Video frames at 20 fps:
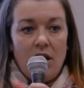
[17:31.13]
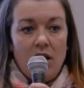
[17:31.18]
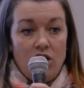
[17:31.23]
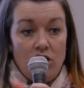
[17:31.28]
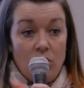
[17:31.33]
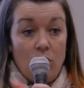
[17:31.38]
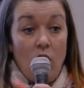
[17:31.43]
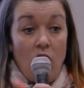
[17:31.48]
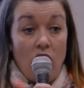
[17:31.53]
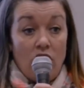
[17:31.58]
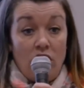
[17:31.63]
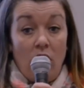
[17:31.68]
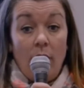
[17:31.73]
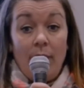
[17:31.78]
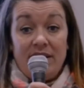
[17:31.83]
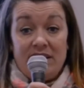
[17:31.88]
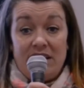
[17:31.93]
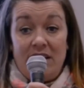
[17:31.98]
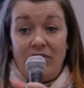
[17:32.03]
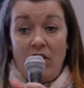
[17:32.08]
you are
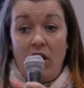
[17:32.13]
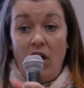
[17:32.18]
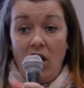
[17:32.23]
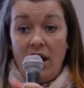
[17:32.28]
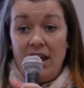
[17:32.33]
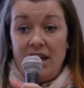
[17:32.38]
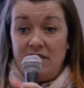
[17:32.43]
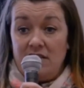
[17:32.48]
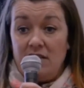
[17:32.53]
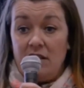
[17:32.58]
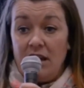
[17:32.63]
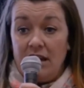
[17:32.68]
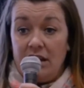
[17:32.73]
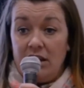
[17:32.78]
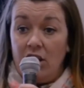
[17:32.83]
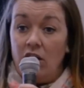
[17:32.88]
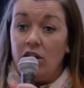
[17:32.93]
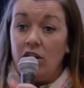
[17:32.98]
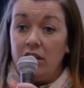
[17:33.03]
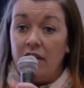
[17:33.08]
going to have the highest
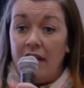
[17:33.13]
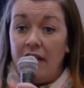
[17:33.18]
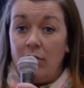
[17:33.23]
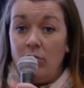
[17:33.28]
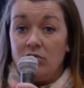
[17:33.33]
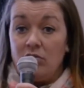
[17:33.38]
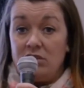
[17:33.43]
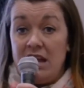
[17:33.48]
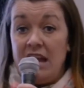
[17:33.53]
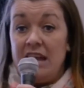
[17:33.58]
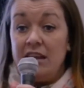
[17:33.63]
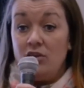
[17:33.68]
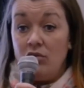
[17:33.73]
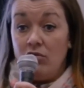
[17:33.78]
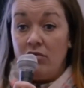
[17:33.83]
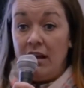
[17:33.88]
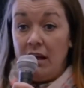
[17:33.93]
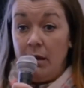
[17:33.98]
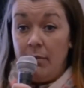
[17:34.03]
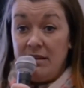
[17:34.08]
likelihood that they will take your
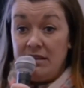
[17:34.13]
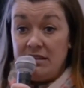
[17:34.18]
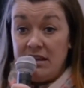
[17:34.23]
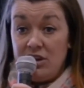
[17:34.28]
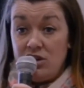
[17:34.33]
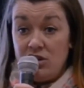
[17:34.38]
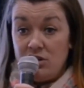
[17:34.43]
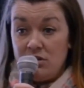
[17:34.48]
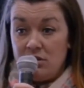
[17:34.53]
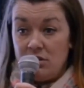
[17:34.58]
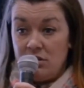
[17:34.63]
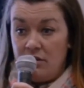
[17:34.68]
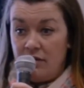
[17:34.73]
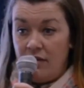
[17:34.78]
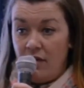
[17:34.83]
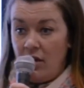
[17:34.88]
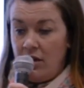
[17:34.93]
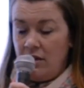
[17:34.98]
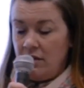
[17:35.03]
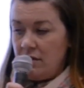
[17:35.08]
recommendations and
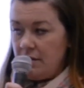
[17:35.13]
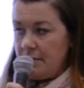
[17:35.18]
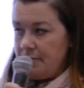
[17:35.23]
advice.